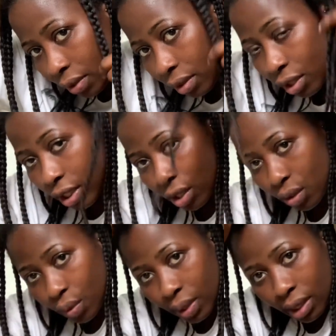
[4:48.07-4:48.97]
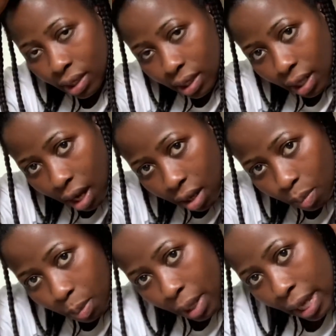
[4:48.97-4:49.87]
just doing the
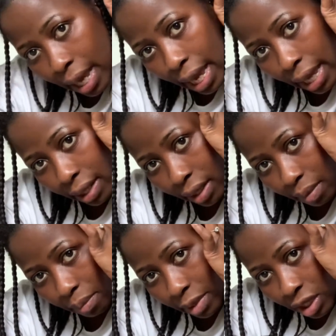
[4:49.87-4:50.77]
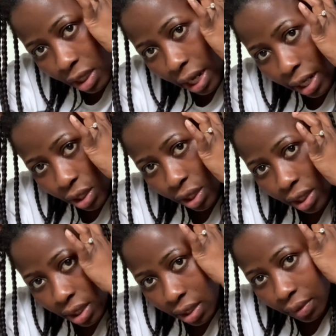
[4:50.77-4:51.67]
scalp and then massaging
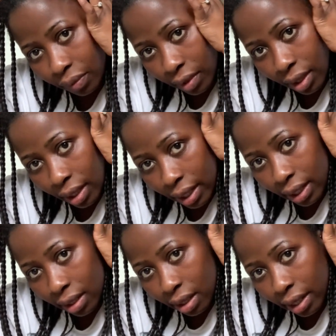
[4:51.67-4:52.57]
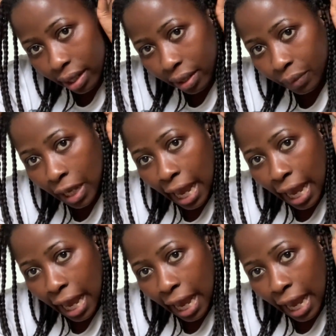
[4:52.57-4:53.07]
it in there.